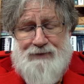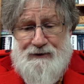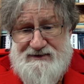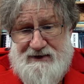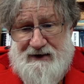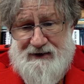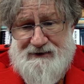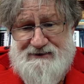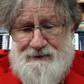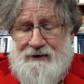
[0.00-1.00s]

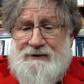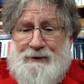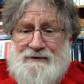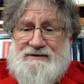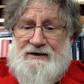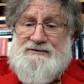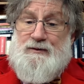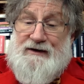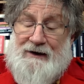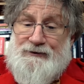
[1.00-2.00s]
postcards. You know, the
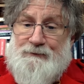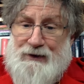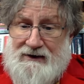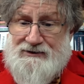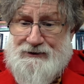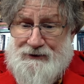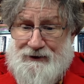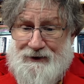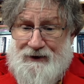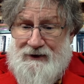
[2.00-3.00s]
postcards without the picture
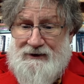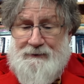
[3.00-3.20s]
on.